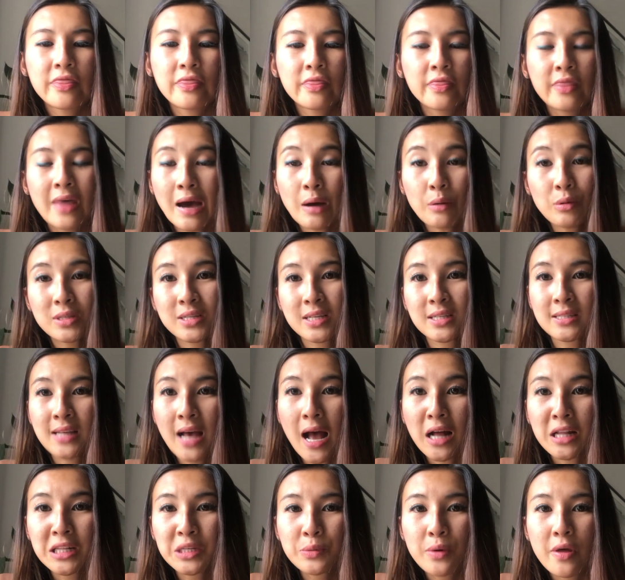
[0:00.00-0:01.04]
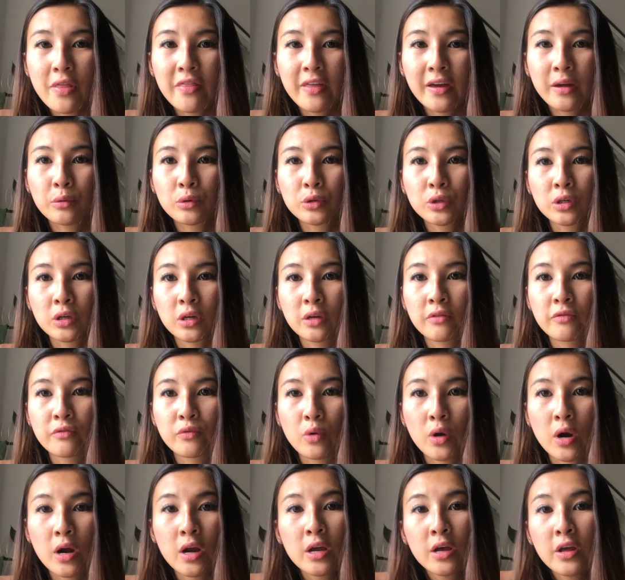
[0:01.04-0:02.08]
that was exactly what they were looking
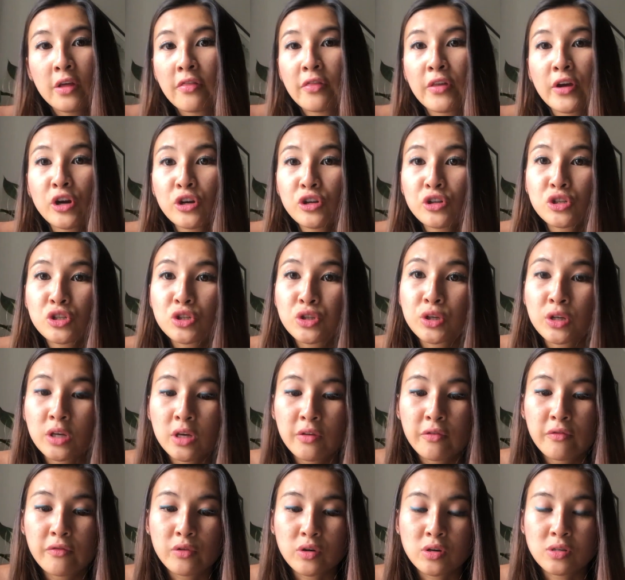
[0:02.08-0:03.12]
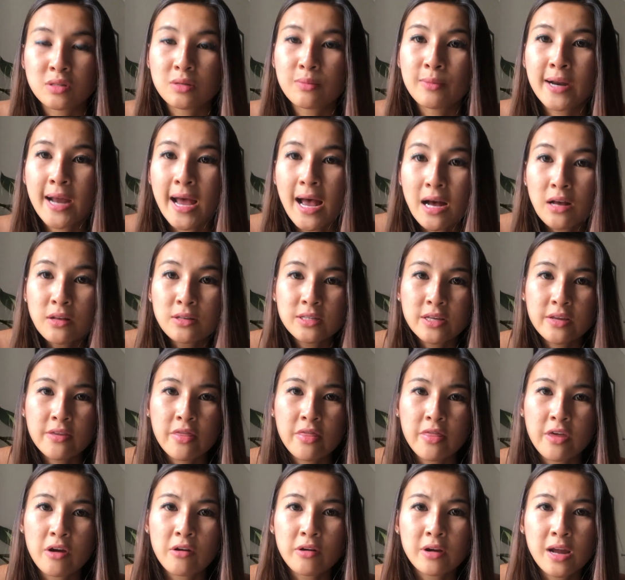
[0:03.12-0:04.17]
for. They're just looking for someone else in
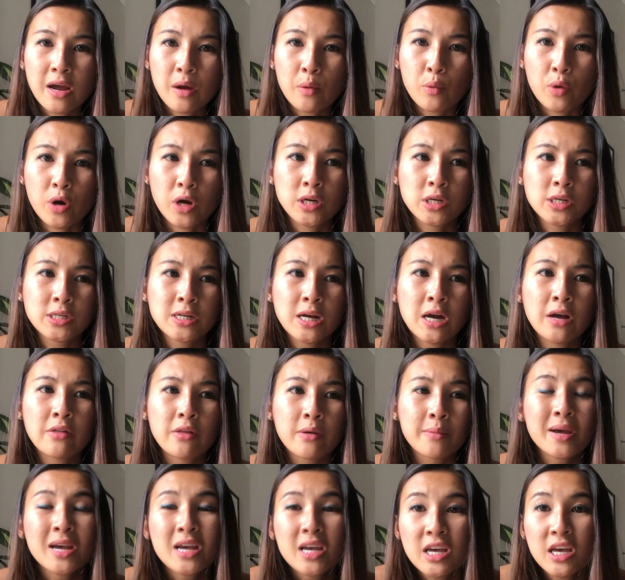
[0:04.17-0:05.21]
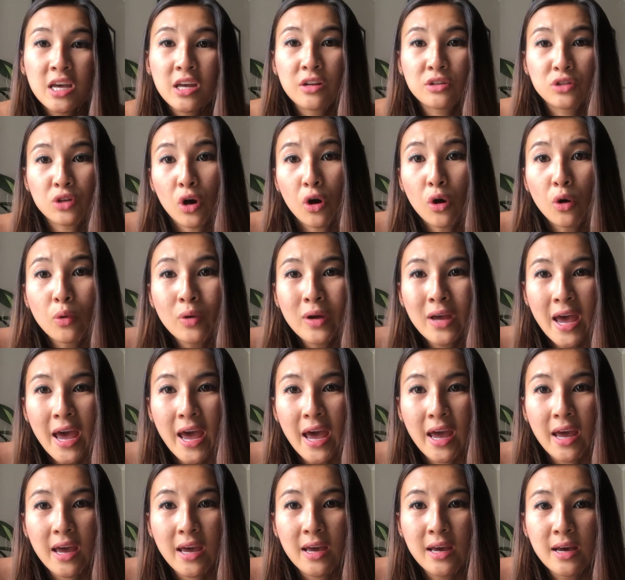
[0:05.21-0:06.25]
their network to tell them it is
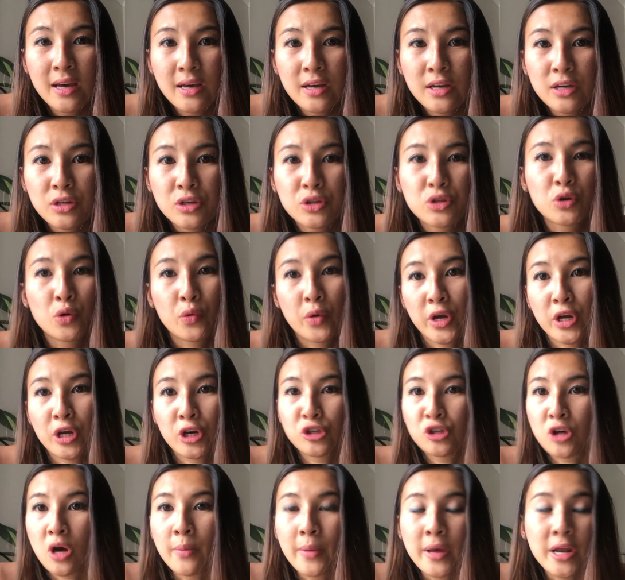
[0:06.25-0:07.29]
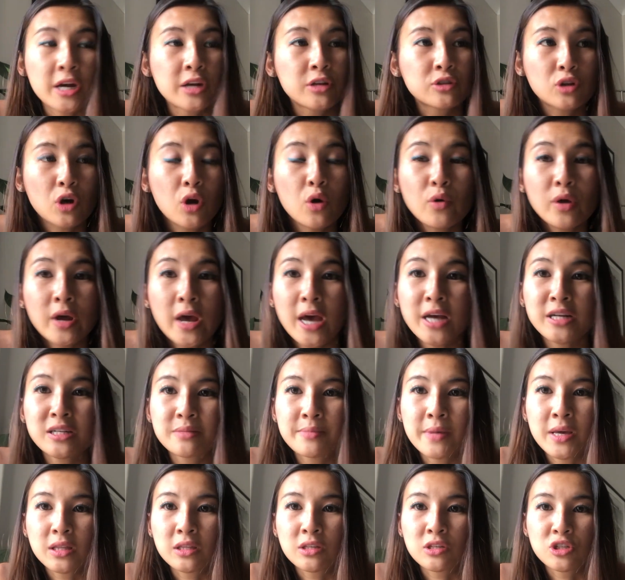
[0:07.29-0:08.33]
okay to quit your job and it is okay to
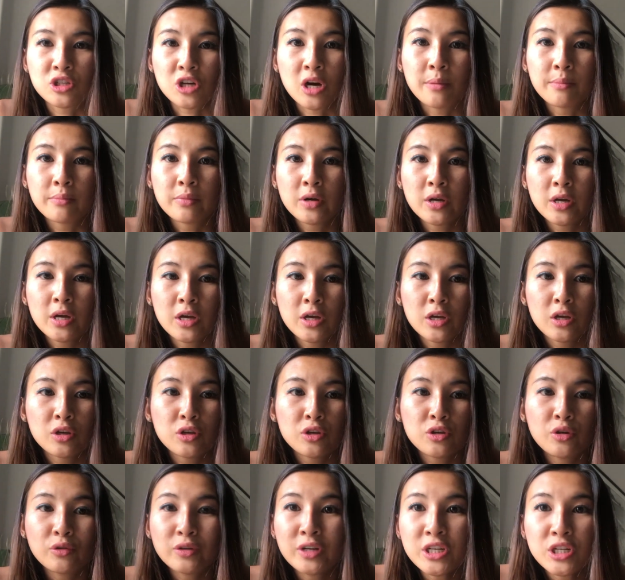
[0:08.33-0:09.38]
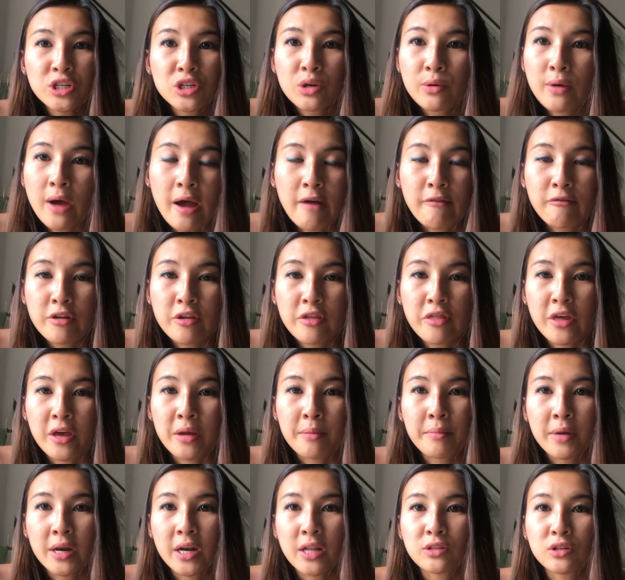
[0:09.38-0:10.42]
make this jump. You don't need to know
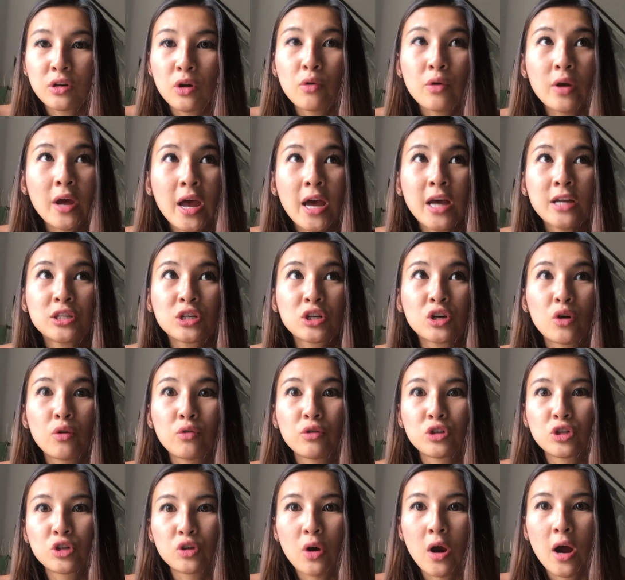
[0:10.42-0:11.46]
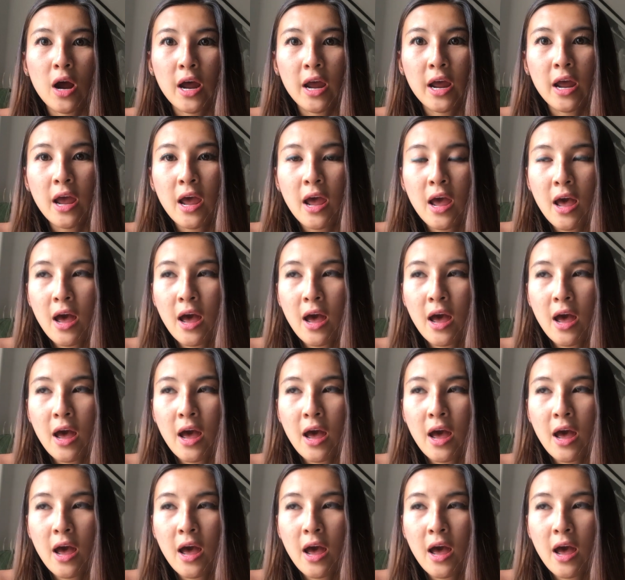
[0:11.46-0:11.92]
everything, but it's okay to go and try.